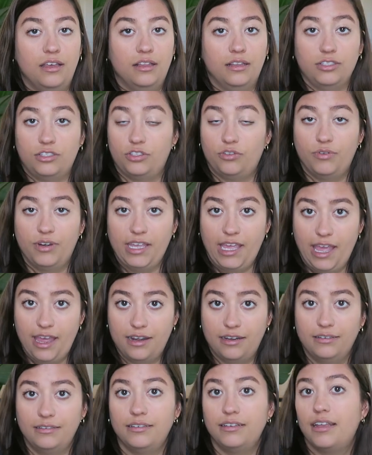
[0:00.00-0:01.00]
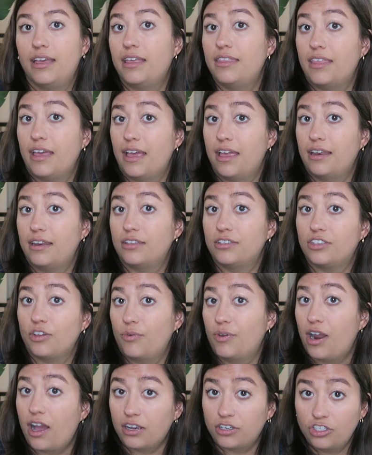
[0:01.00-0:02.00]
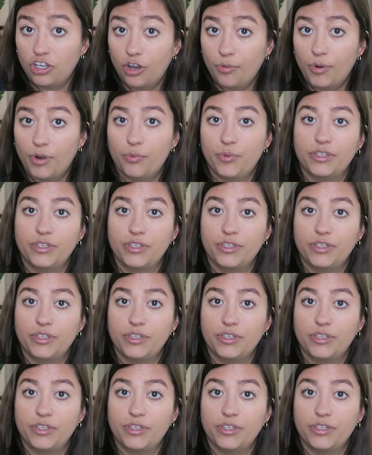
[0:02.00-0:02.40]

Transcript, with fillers: Let's do it again. And then, so in October,